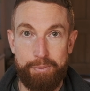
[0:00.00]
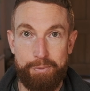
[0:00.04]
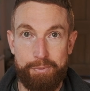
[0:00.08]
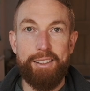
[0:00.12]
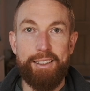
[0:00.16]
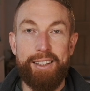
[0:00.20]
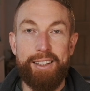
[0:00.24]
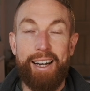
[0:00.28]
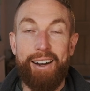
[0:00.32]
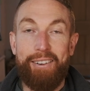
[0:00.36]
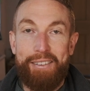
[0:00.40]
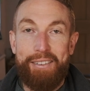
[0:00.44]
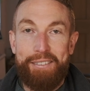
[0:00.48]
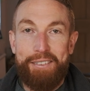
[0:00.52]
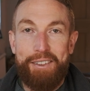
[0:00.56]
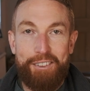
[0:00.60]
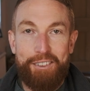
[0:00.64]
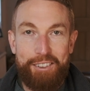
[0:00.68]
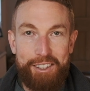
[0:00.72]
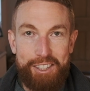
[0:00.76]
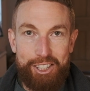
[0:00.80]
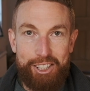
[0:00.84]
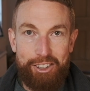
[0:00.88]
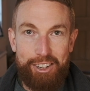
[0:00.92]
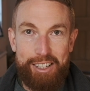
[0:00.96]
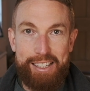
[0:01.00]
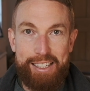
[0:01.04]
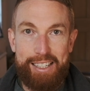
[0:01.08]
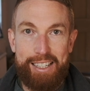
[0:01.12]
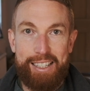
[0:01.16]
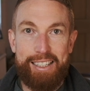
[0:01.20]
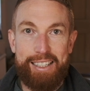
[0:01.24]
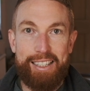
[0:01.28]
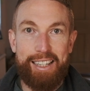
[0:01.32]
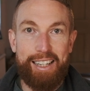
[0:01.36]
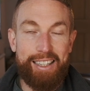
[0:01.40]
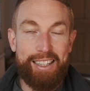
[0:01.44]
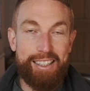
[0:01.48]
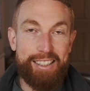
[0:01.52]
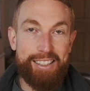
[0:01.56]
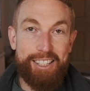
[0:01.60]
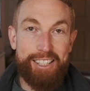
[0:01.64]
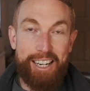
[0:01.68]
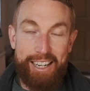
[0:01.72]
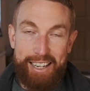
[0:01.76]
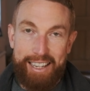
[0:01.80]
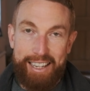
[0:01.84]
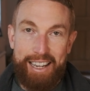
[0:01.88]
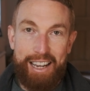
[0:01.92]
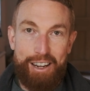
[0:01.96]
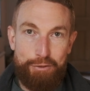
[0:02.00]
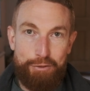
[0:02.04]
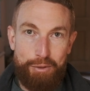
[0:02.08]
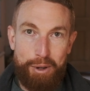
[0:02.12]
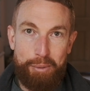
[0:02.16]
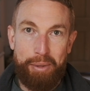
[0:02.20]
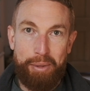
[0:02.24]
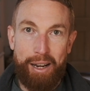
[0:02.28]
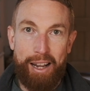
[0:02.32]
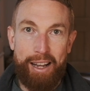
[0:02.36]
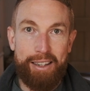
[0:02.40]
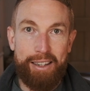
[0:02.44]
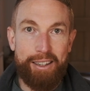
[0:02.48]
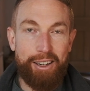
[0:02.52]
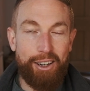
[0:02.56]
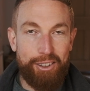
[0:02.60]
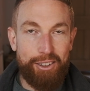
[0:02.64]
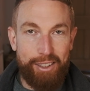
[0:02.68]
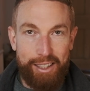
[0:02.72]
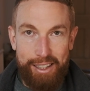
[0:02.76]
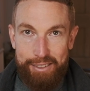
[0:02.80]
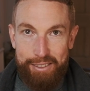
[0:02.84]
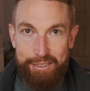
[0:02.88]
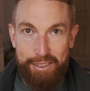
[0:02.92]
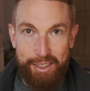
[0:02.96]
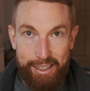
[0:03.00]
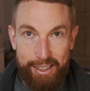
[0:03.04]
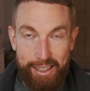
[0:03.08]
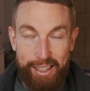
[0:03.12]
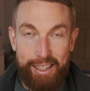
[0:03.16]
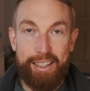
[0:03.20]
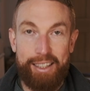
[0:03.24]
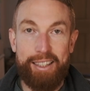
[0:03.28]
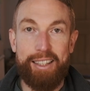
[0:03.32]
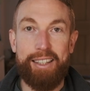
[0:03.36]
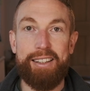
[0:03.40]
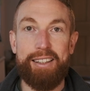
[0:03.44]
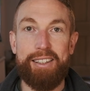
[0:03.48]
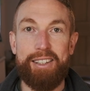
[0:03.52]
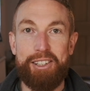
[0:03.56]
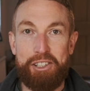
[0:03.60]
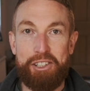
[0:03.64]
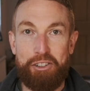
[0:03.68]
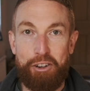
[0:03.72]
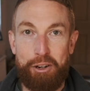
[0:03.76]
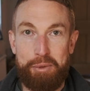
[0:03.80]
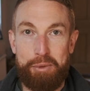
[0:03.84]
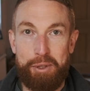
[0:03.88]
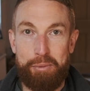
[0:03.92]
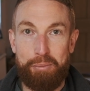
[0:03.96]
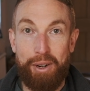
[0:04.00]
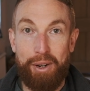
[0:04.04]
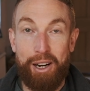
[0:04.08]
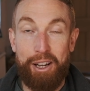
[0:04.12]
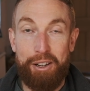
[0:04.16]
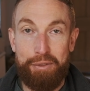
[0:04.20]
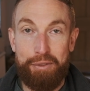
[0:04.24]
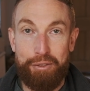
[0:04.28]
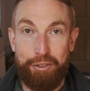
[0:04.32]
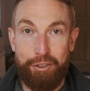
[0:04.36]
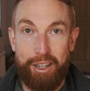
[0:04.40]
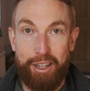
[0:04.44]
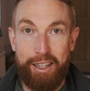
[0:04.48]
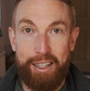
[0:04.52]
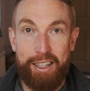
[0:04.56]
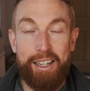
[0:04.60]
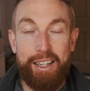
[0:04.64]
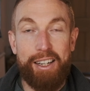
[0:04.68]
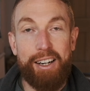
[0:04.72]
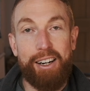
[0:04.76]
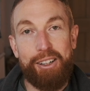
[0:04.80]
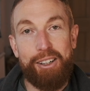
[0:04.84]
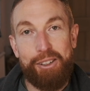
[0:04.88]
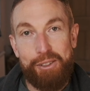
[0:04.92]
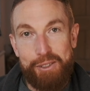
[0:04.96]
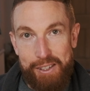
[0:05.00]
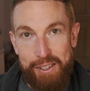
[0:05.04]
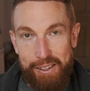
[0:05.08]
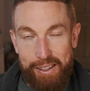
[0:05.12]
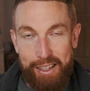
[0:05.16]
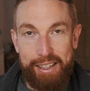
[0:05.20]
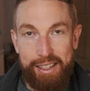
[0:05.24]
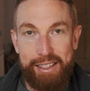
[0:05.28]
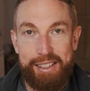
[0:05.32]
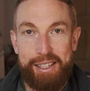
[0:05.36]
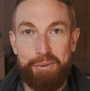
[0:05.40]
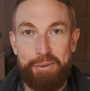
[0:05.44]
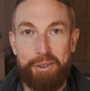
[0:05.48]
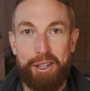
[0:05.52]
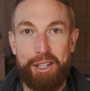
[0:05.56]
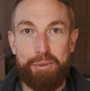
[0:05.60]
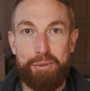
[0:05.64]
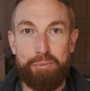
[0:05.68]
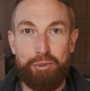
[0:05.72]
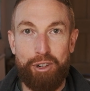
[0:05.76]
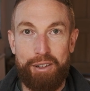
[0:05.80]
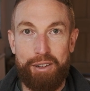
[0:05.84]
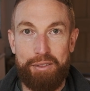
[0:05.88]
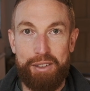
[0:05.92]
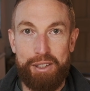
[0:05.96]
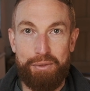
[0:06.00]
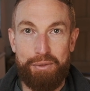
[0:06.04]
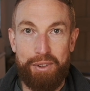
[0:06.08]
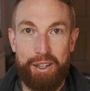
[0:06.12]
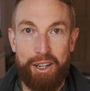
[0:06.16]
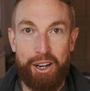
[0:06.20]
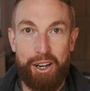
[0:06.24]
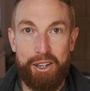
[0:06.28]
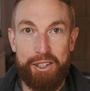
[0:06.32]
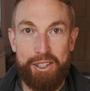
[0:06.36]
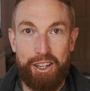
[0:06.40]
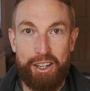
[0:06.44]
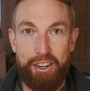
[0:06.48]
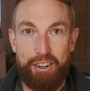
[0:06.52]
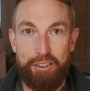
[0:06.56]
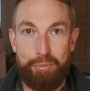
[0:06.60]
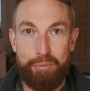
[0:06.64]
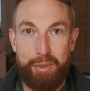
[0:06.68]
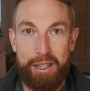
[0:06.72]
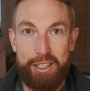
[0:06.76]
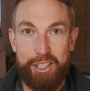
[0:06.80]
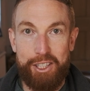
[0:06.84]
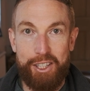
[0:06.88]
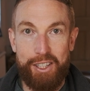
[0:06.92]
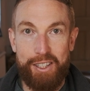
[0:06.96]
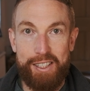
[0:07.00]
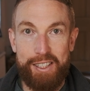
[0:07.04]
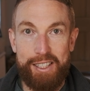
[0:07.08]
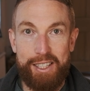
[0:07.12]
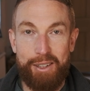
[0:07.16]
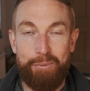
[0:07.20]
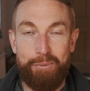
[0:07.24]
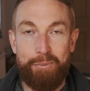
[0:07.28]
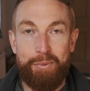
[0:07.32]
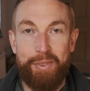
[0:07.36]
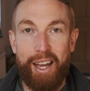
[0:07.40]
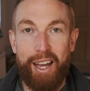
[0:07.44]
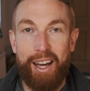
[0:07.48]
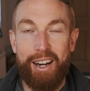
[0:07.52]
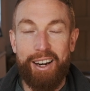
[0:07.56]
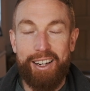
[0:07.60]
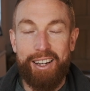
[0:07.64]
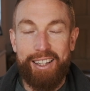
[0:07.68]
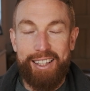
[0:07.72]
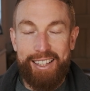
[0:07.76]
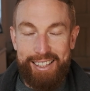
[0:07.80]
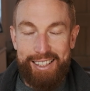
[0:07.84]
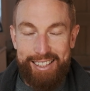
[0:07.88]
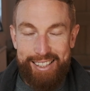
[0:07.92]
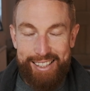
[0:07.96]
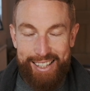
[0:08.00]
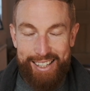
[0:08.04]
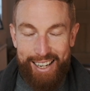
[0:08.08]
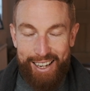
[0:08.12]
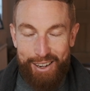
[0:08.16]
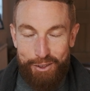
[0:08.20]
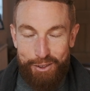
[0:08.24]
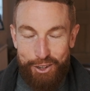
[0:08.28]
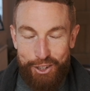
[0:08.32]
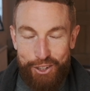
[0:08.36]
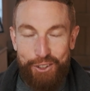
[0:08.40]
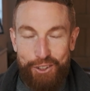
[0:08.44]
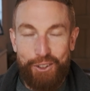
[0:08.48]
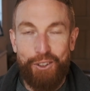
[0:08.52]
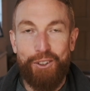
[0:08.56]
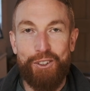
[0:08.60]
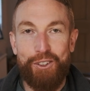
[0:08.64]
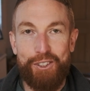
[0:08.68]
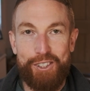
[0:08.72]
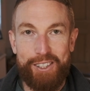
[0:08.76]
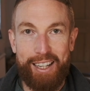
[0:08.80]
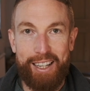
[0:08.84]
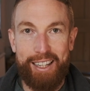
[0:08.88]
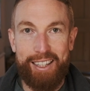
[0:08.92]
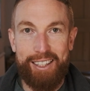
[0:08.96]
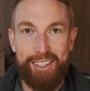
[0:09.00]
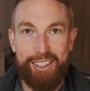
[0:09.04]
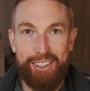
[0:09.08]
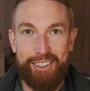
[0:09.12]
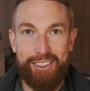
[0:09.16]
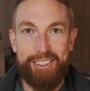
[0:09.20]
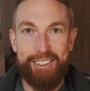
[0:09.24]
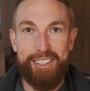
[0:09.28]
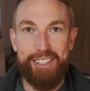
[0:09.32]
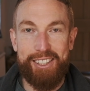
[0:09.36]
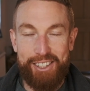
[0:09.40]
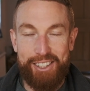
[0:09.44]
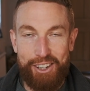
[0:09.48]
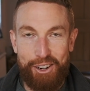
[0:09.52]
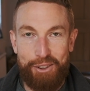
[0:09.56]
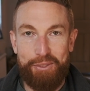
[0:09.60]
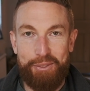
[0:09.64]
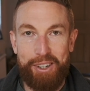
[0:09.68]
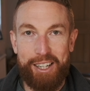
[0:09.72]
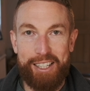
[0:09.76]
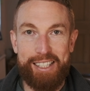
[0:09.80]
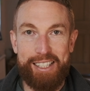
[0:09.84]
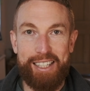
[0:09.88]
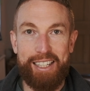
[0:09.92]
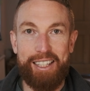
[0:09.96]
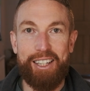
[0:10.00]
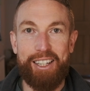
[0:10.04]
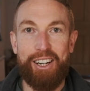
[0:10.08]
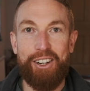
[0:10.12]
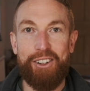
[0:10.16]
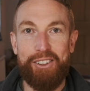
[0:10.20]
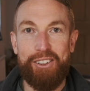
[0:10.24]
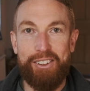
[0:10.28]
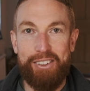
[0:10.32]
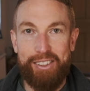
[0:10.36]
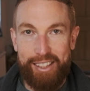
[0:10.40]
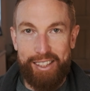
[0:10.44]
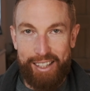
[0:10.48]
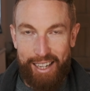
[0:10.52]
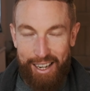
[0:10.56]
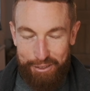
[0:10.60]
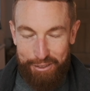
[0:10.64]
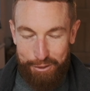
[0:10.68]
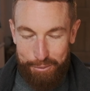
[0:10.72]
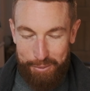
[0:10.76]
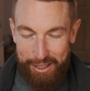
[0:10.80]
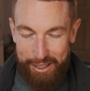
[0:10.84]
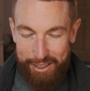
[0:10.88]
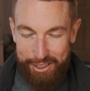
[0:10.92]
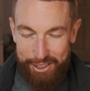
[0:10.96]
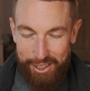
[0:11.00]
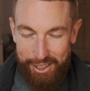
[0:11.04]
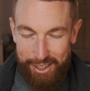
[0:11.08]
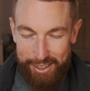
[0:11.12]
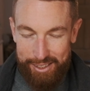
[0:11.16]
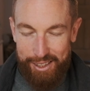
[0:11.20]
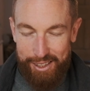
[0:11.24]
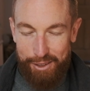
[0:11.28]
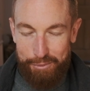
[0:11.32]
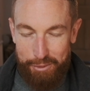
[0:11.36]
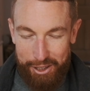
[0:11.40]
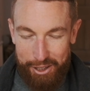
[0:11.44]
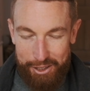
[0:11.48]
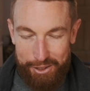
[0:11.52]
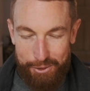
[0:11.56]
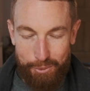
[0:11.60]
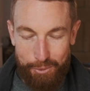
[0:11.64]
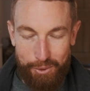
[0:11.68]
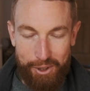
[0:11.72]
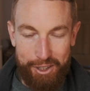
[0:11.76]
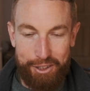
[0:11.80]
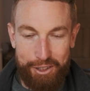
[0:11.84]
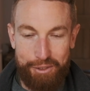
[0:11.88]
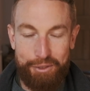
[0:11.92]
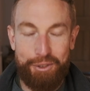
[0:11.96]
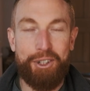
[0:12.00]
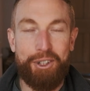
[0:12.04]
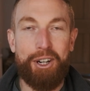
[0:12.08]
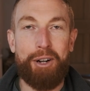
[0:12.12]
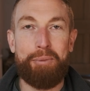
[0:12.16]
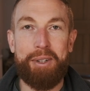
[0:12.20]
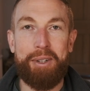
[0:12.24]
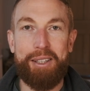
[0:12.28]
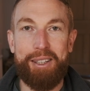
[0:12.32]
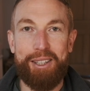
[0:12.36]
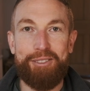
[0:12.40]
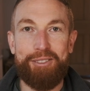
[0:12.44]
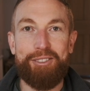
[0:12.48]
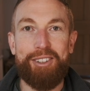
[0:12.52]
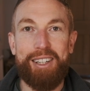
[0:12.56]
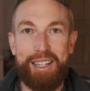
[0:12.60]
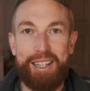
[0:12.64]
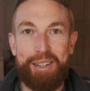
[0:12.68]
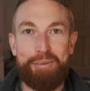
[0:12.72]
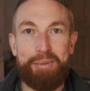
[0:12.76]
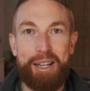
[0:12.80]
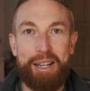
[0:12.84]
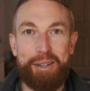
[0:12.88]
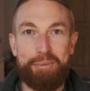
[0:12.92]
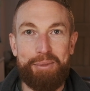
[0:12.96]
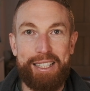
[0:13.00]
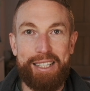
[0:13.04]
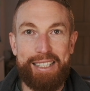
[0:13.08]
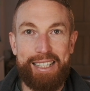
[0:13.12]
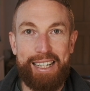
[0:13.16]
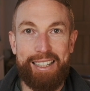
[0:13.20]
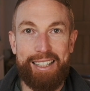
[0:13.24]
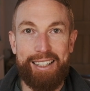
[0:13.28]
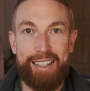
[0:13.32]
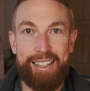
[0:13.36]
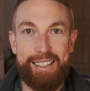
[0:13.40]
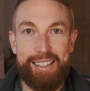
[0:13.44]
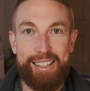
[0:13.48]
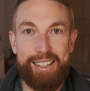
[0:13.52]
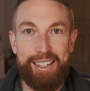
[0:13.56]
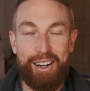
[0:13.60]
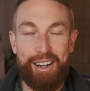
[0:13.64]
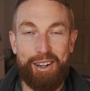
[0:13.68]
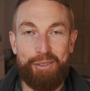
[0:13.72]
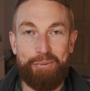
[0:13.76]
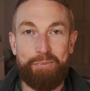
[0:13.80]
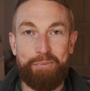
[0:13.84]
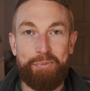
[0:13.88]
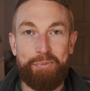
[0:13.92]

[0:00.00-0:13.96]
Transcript: Now, if you're interested in checking out my plan, I'll leave a link in the description below for it. I'll also link some of those previous videos that I've mentioned, and I need to say a huge thank you to Scott Martin, who left me just the most wonderful comment that really made my day last time.